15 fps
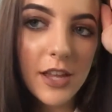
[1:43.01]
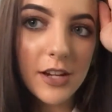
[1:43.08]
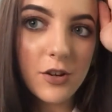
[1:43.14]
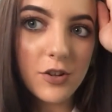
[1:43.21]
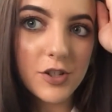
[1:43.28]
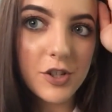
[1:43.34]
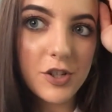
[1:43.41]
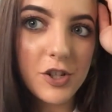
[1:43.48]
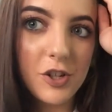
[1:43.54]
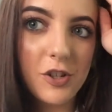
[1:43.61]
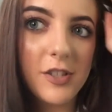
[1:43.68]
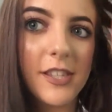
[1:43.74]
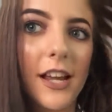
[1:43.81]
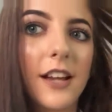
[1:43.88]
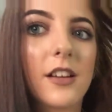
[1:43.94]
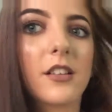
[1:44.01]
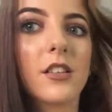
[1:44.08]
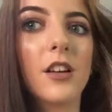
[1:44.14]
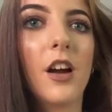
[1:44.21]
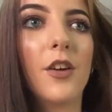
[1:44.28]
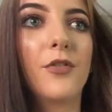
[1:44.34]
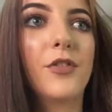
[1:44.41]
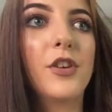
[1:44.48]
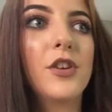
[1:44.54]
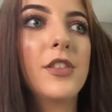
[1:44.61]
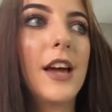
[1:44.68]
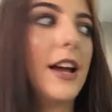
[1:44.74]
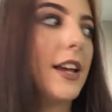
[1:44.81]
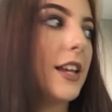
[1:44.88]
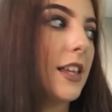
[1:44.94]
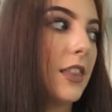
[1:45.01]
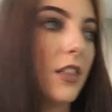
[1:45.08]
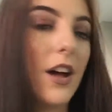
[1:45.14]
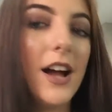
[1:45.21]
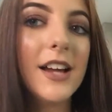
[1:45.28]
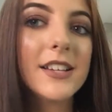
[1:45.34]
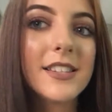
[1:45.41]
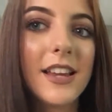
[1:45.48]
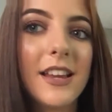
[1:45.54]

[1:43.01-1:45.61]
got to choose like a few that he liked,